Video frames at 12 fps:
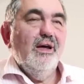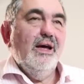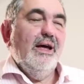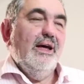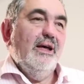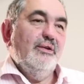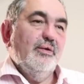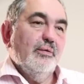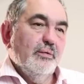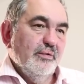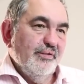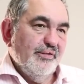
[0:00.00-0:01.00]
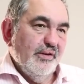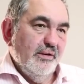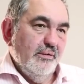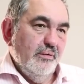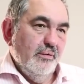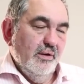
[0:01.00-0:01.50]
and
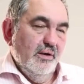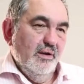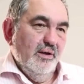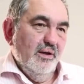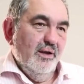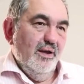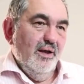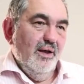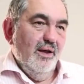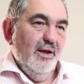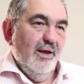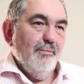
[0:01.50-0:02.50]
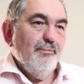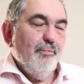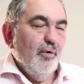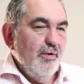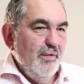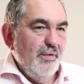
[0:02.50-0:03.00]
also
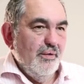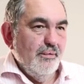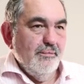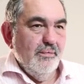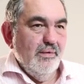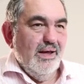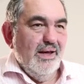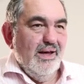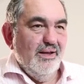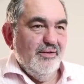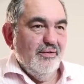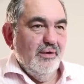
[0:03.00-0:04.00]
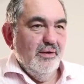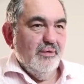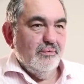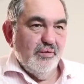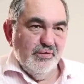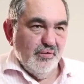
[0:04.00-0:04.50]
point them at
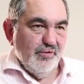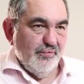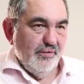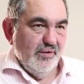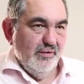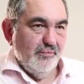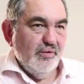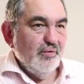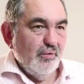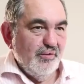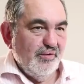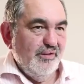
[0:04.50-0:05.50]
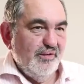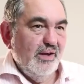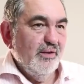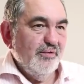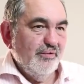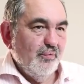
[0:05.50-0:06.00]
resources
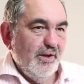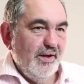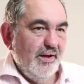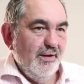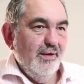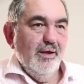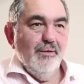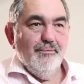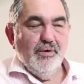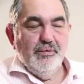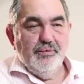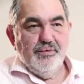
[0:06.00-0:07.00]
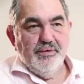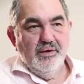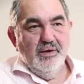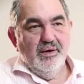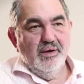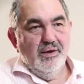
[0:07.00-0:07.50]
elsewhere, both
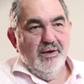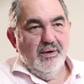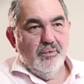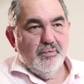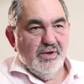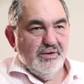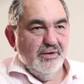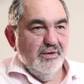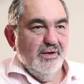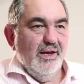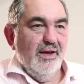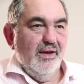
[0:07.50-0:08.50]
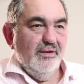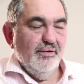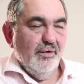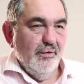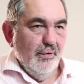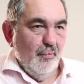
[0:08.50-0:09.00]
written and
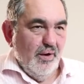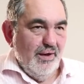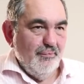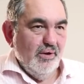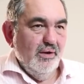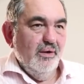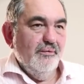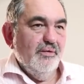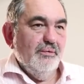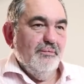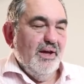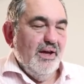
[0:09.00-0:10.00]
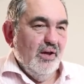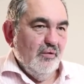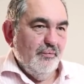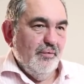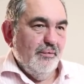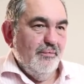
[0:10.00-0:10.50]
on the web, that may
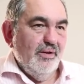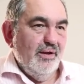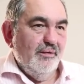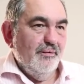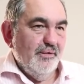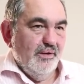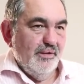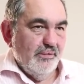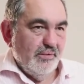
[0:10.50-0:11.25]
help them in further